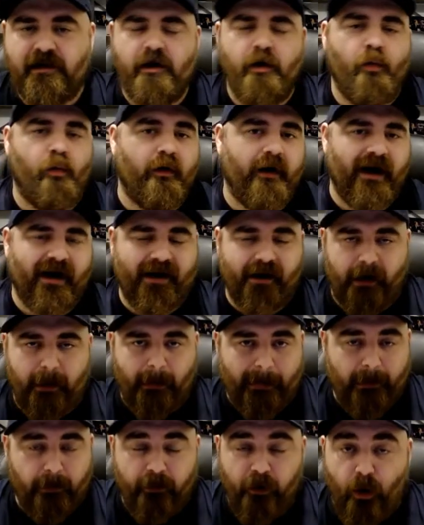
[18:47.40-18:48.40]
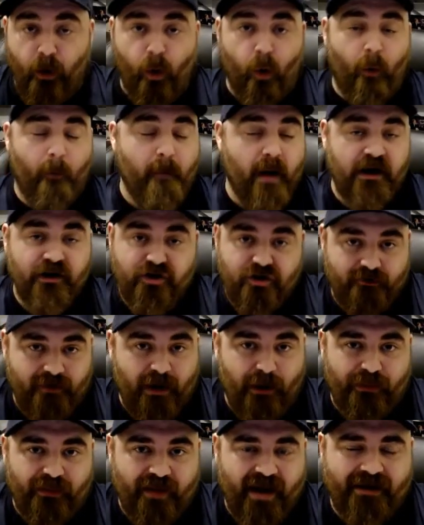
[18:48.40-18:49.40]
We're not going to learn a whole bunch
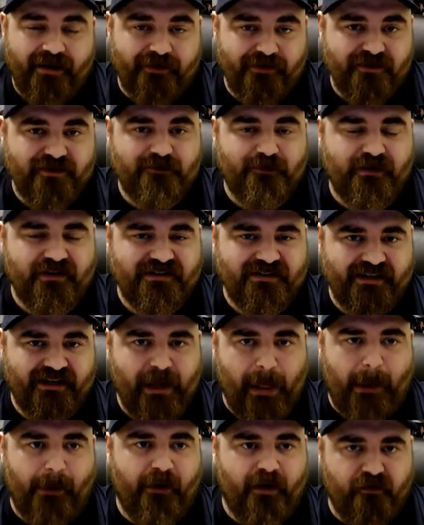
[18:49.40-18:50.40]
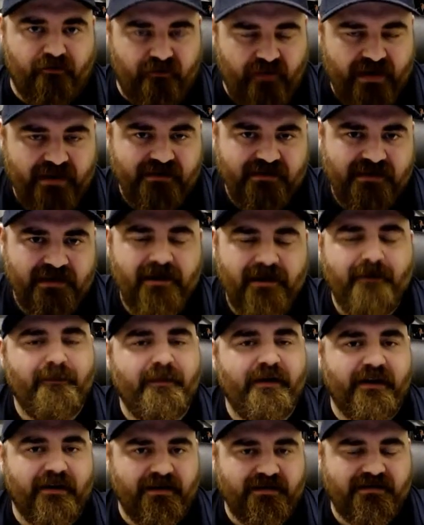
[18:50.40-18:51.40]
about that in this particular event,
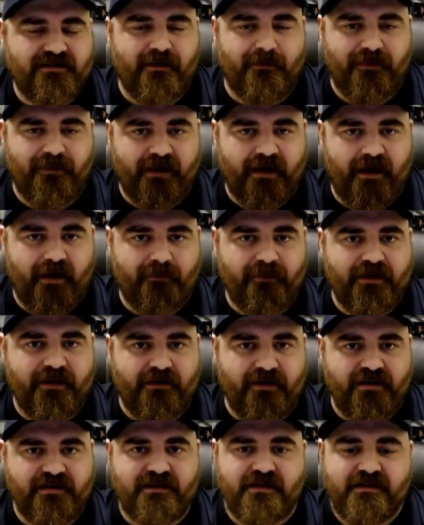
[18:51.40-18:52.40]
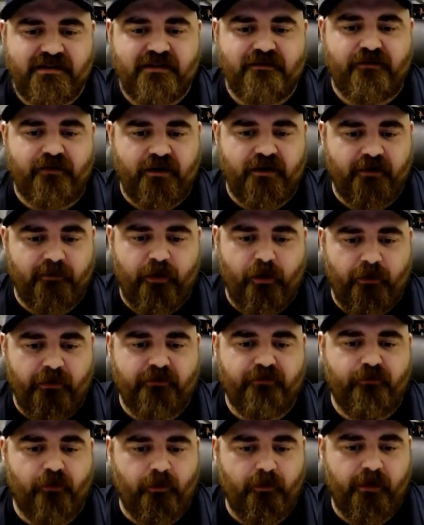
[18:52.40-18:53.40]
but it is something I am curious to see for him going
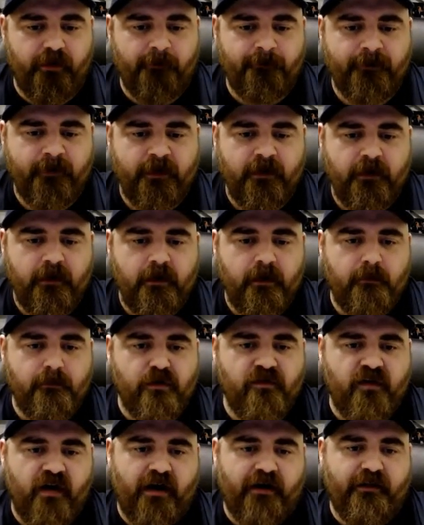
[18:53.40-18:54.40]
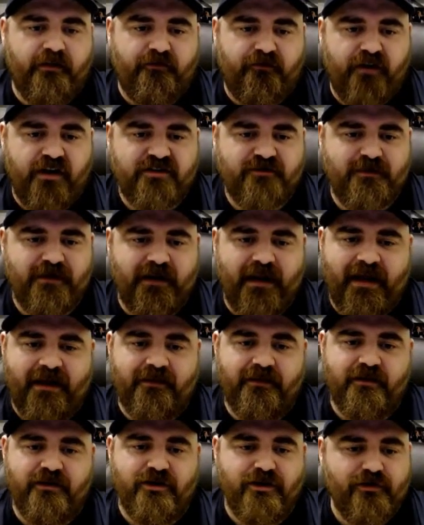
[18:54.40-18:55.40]
forward. Moving on to the freshmen and
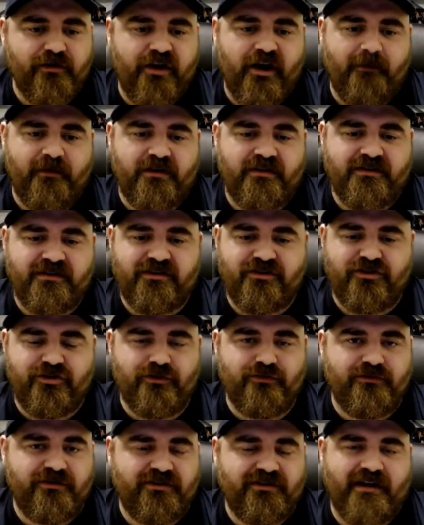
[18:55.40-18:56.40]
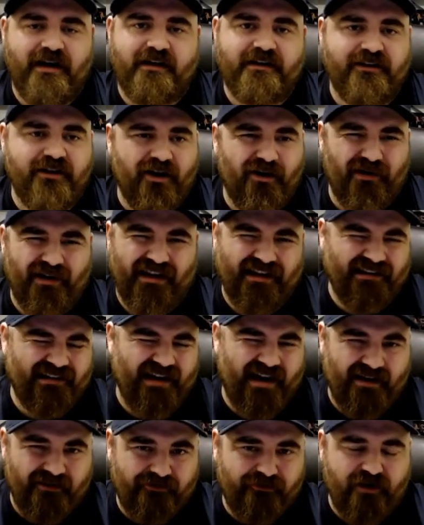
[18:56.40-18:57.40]
the newcomers, Jun-Seok Yeo, again,
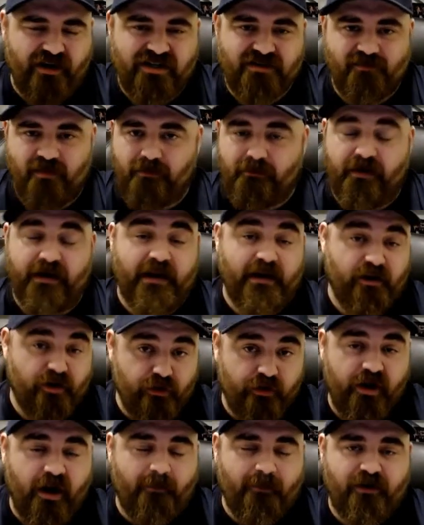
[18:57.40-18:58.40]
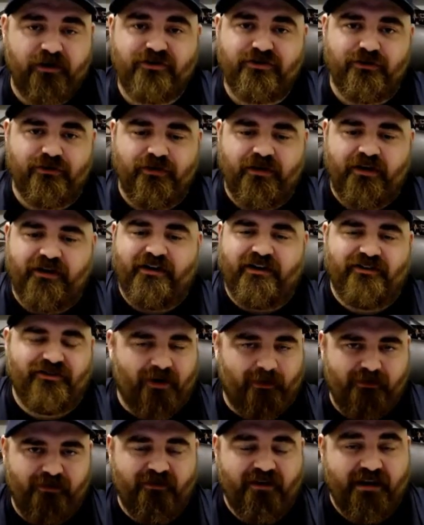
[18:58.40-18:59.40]
not a freshman, but a newcomer to the in
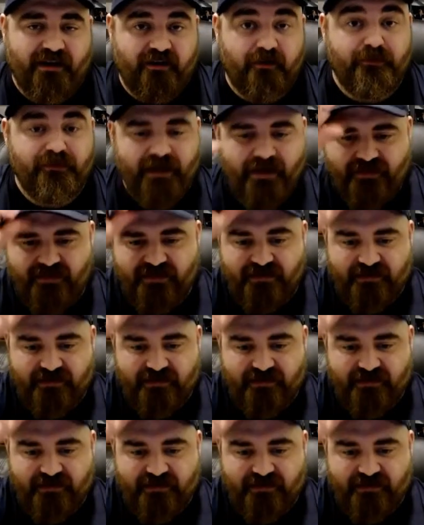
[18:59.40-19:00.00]
terms of getting to play this